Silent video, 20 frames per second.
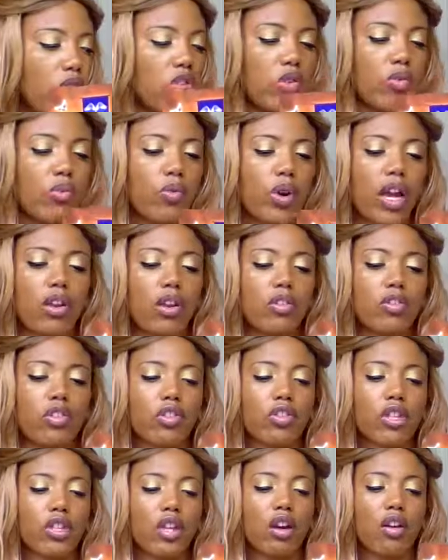Surround
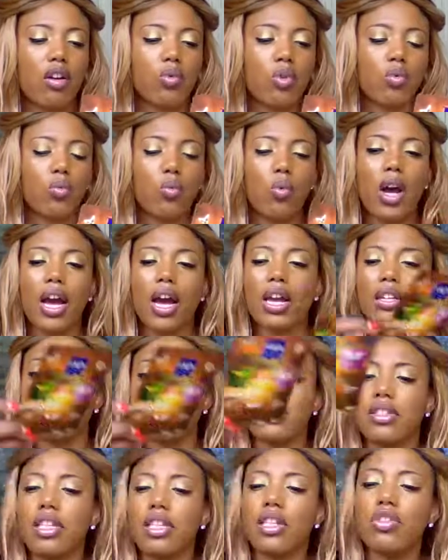yourself with wise
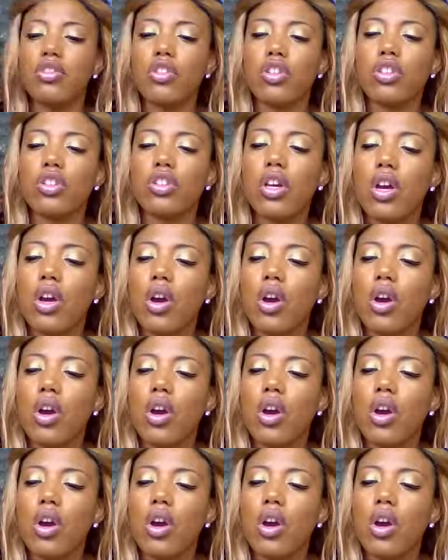teachers